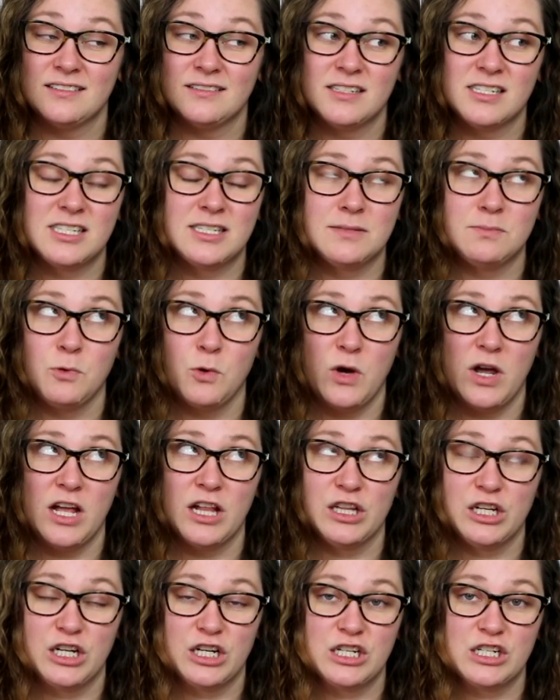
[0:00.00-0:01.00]

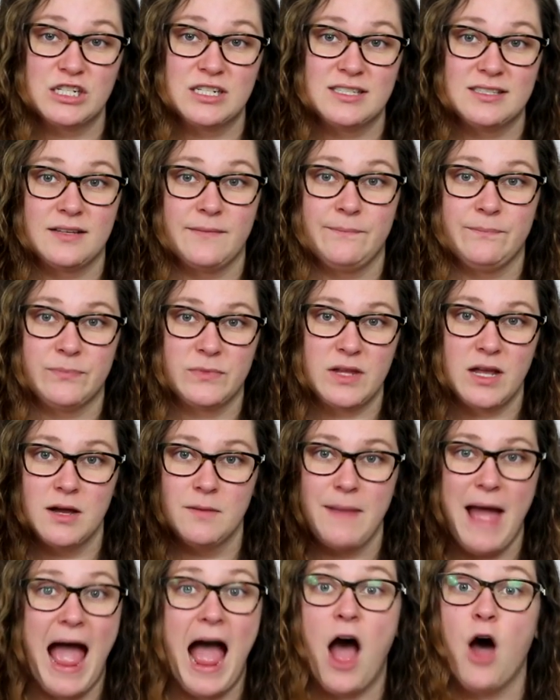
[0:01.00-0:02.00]
Spoilers
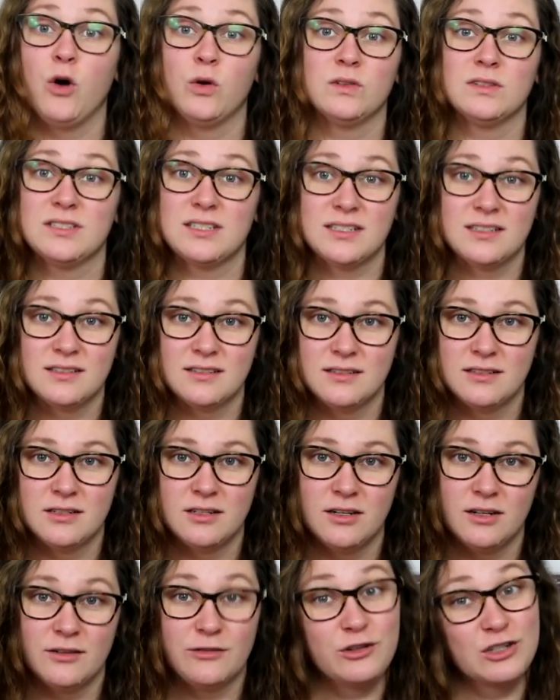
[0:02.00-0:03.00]
abound
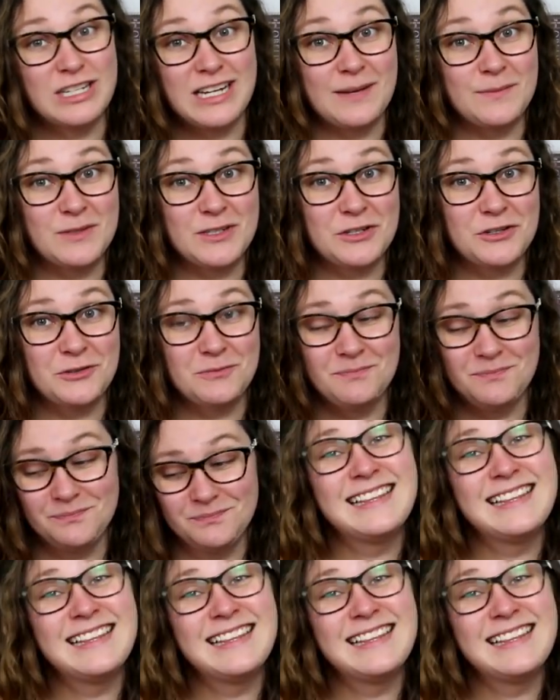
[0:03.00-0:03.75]
for Damsel.